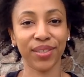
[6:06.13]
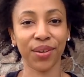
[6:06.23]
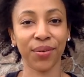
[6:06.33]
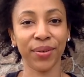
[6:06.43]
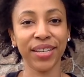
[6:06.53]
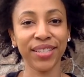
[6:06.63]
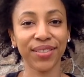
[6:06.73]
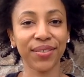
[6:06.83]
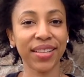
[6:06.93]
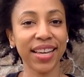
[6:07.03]
So
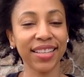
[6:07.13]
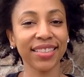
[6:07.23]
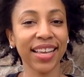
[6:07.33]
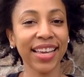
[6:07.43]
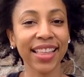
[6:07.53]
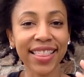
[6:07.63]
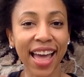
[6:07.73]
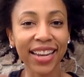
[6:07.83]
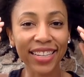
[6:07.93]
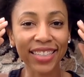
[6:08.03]
they get
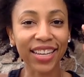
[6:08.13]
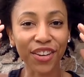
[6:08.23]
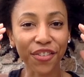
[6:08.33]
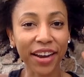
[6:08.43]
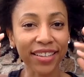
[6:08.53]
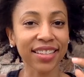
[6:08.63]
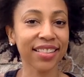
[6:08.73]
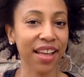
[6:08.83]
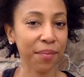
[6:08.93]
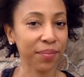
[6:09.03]
that ingrained
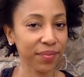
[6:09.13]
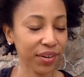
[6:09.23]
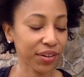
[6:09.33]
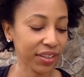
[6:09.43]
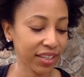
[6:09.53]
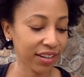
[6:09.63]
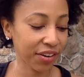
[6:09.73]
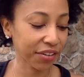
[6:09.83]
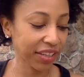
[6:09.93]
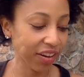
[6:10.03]
in them early
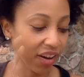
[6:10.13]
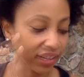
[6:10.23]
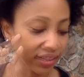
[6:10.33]
on.